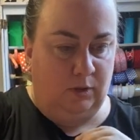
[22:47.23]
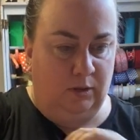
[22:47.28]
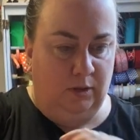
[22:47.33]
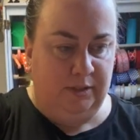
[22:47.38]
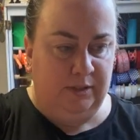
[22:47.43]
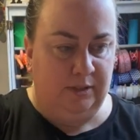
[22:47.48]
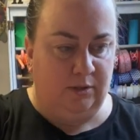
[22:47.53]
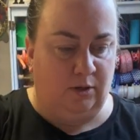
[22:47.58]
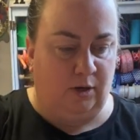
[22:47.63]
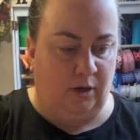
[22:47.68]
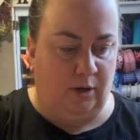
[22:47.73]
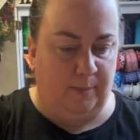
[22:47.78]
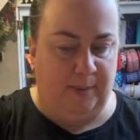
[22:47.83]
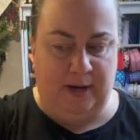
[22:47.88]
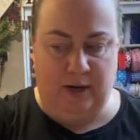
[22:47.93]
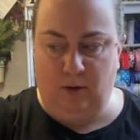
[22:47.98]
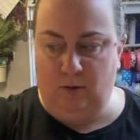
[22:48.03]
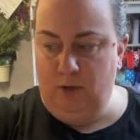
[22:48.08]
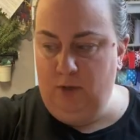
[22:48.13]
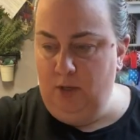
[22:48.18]
let's talk
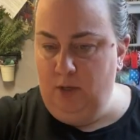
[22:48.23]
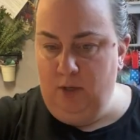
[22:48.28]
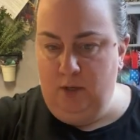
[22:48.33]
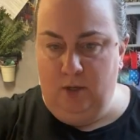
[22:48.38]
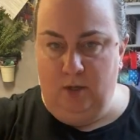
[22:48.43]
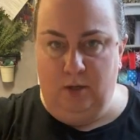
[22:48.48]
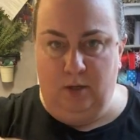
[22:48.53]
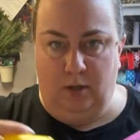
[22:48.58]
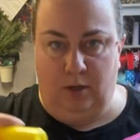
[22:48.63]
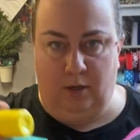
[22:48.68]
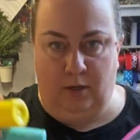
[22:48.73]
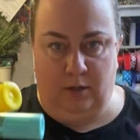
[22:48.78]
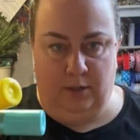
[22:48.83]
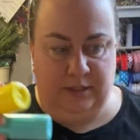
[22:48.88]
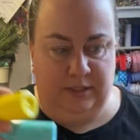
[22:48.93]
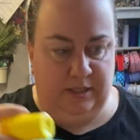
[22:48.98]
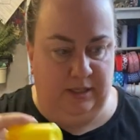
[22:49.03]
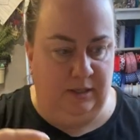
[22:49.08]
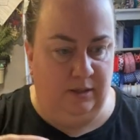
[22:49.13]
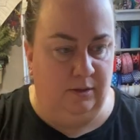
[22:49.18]
about our
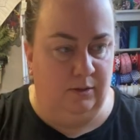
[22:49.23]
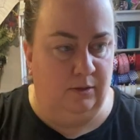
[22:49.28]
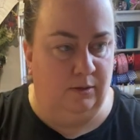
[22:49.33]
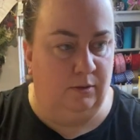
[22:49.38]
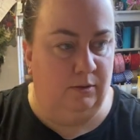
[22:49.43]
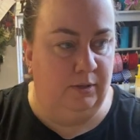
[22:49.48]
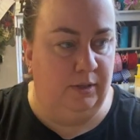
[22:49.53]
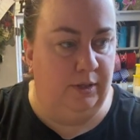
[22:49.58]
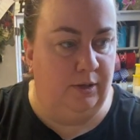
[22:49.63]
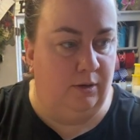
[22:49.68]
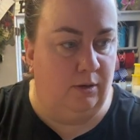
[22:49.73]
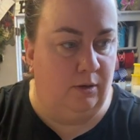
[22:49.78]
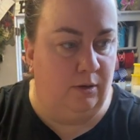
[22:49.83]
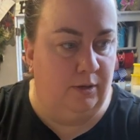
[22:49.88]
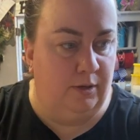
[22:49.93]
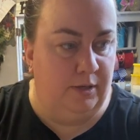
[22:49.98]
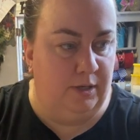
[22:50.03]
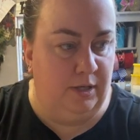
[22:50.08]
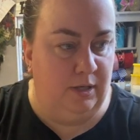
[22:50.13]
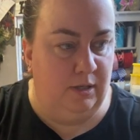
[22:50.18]
teal and
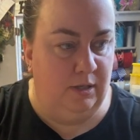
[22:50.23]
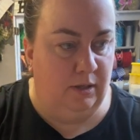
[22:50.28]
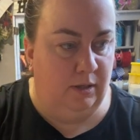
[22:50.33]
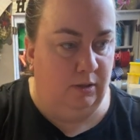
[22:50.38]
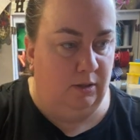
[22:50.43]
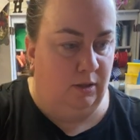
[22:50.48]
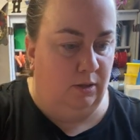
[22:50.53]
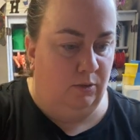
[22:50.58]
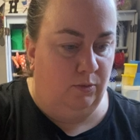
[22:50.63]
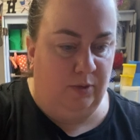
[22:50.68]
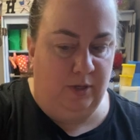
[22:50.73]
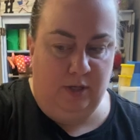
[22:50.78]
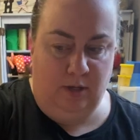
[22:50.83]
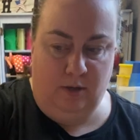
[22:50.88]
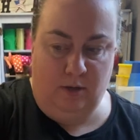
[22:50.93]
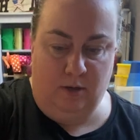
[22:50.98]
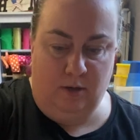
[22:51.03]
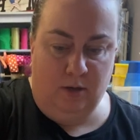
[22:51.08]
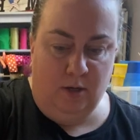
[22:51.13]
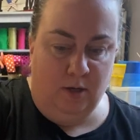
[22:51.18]
our yellow
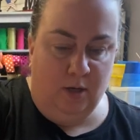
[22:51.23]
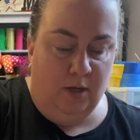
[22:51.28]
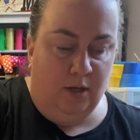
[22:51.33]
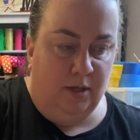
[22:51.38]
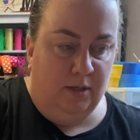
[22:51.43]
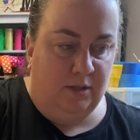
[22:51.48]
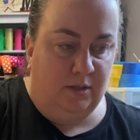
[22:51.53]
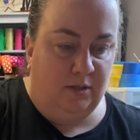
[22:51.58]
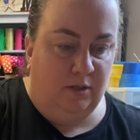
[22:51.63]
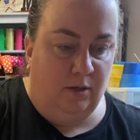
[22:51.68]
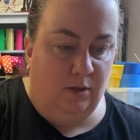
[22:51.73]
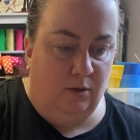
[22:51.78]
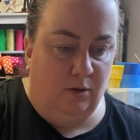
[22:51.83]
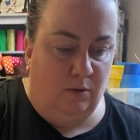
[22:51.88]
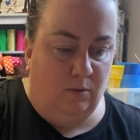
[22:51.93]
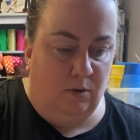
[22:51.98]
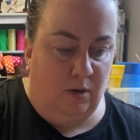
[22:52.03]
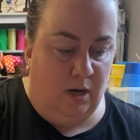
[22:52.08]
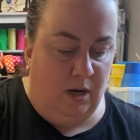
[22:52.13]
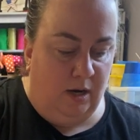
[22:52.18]
here.
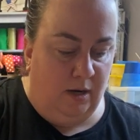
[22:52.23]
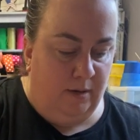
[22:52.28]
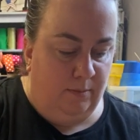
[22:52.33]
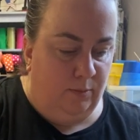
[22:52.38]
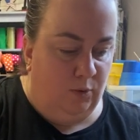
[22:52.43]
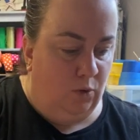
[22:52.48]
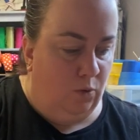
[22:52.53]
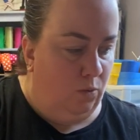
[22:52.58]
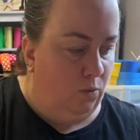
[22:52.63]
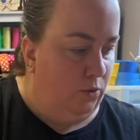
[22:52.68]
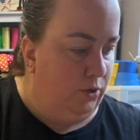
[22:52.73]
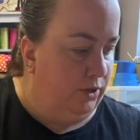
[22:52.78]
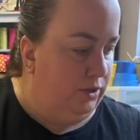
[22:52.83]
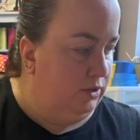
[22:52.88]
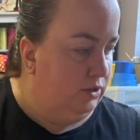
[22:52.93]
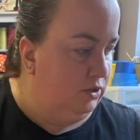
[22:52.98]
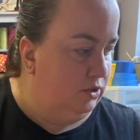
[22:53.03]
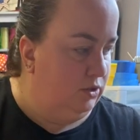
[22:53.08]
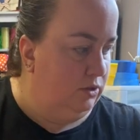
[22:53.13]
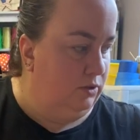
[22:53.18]
So I'm
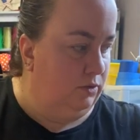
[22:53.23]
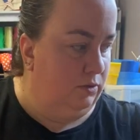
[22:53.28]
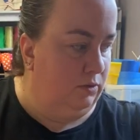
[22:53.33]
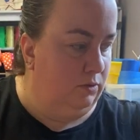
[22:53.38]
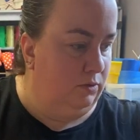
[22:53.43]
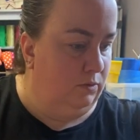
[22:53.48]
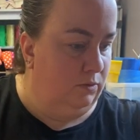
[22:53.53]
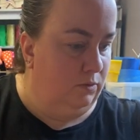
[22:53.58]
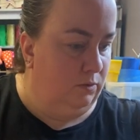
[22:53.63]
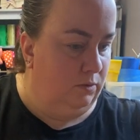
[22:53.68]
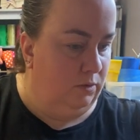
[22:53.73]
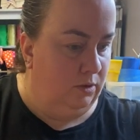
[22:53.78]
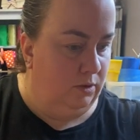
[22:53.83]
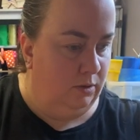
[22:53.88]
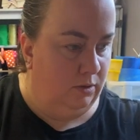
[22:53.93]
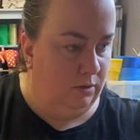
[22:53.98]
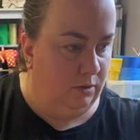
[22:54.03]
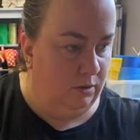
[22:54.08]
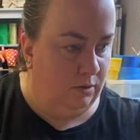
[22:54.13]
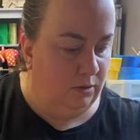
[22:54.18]
going to,
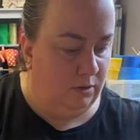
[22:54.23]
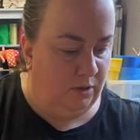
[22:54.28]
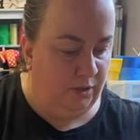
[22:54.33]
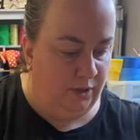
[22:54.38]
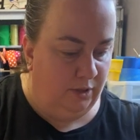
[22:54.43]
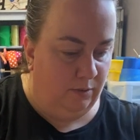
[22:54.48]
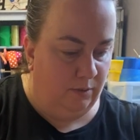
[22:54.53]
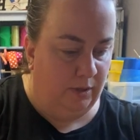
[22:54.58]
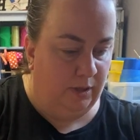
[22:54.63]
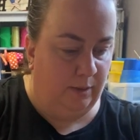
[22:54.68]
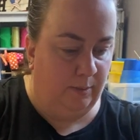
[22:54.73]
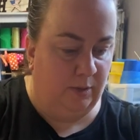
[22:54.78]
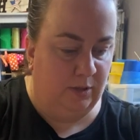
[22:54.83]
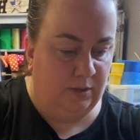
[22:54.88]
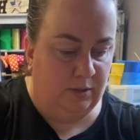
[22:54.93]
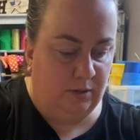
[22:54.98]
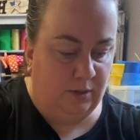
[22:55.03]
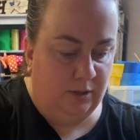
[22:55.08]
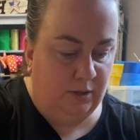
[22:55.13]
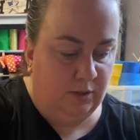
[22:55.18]
you know what, I'm
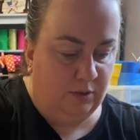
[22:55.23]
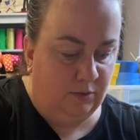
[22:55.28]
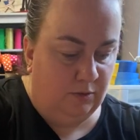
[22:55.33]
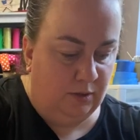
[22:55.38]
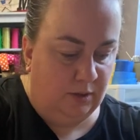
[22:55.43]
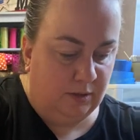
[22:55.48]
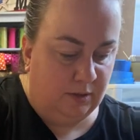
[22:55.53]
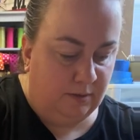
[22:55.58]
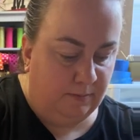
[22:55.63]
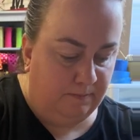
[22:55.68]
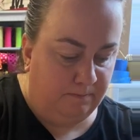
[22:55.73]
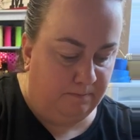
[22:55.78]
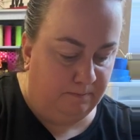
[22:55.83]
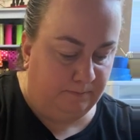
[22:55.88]
also going to do this.